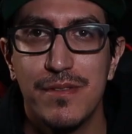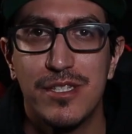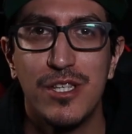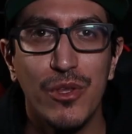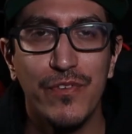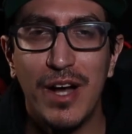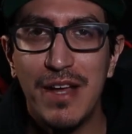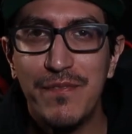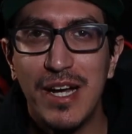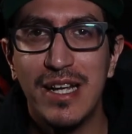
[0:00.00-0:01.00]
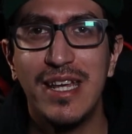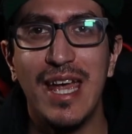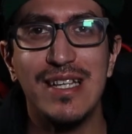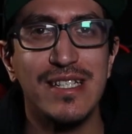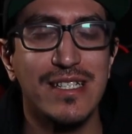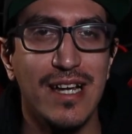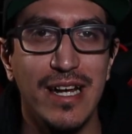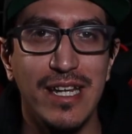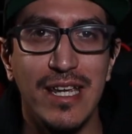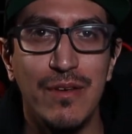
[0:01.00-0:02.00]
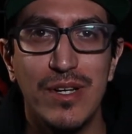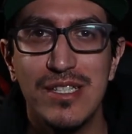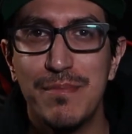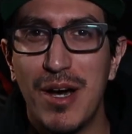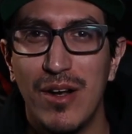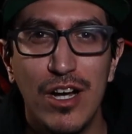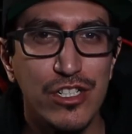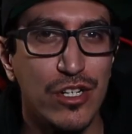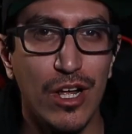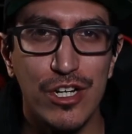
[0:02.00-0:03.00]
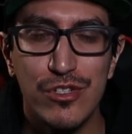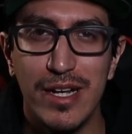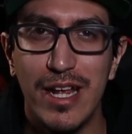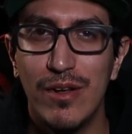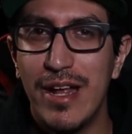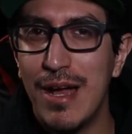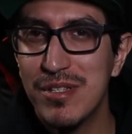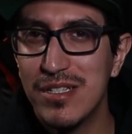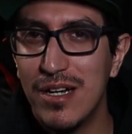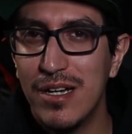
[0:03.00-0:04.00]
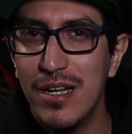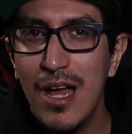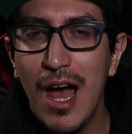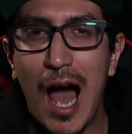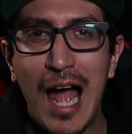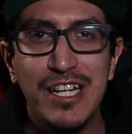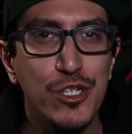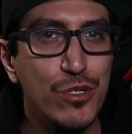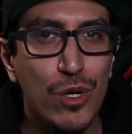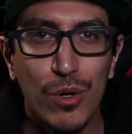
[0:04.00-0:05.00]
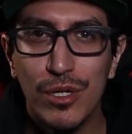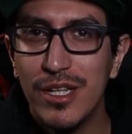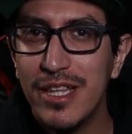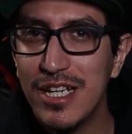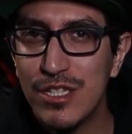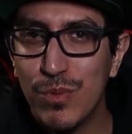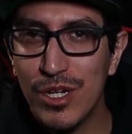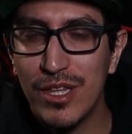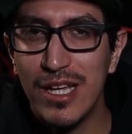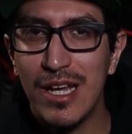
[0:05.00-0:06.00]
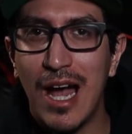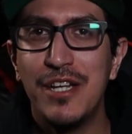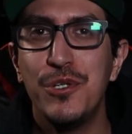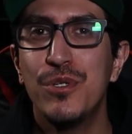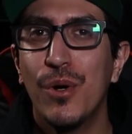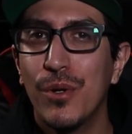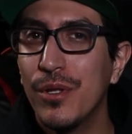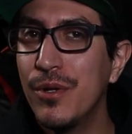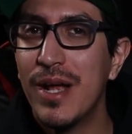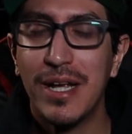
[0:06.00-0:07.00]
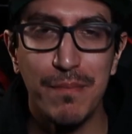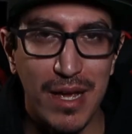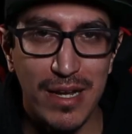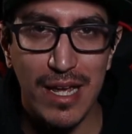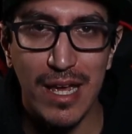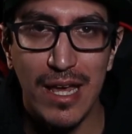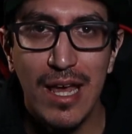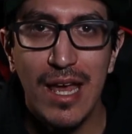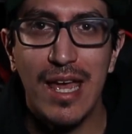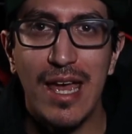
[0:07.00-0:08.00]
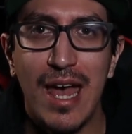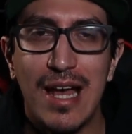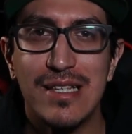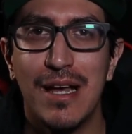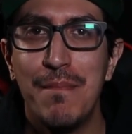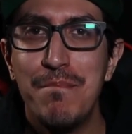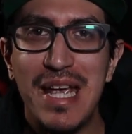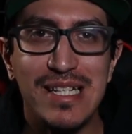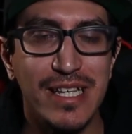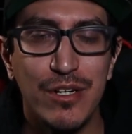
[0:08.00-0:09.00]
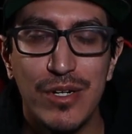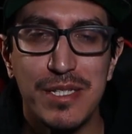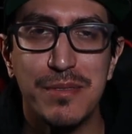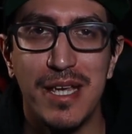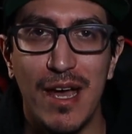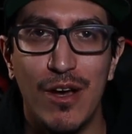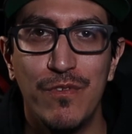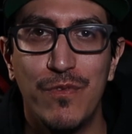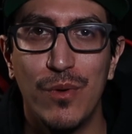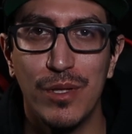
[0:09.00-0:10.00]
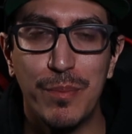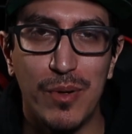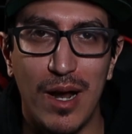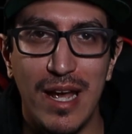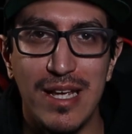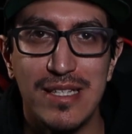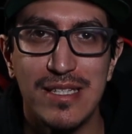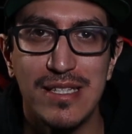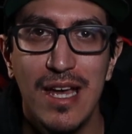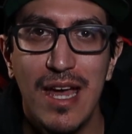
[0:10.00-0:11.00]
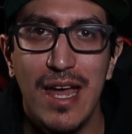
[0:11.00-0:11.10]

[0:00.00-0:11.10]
So the Fifine K six ninety runs about one hundred dollars right now on Amazon. I do totally think it's worth it. I do totally recommend it. It has amazing crisp sound for the price,